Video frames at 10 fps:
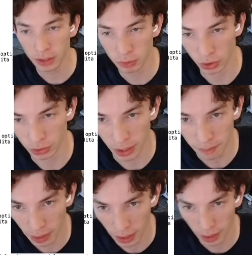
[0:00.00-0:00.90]
result type,
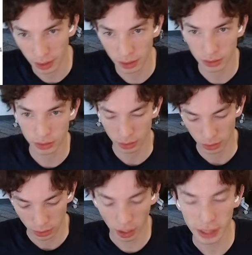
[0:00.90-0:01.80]
and
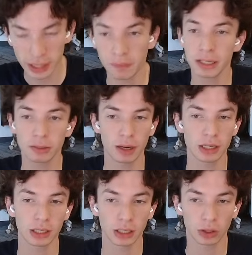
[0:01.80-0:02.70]
I think the best way to
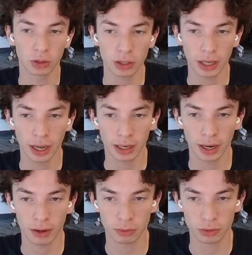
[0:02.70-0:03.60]
like look at
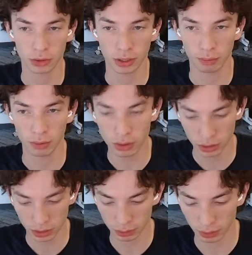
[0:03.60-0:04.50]
how the result type works
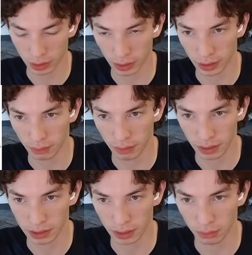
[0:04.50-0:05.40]
is we can like make an
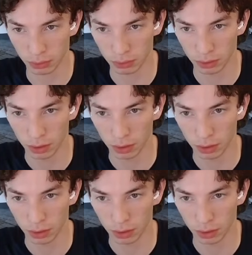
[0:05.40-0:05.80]
example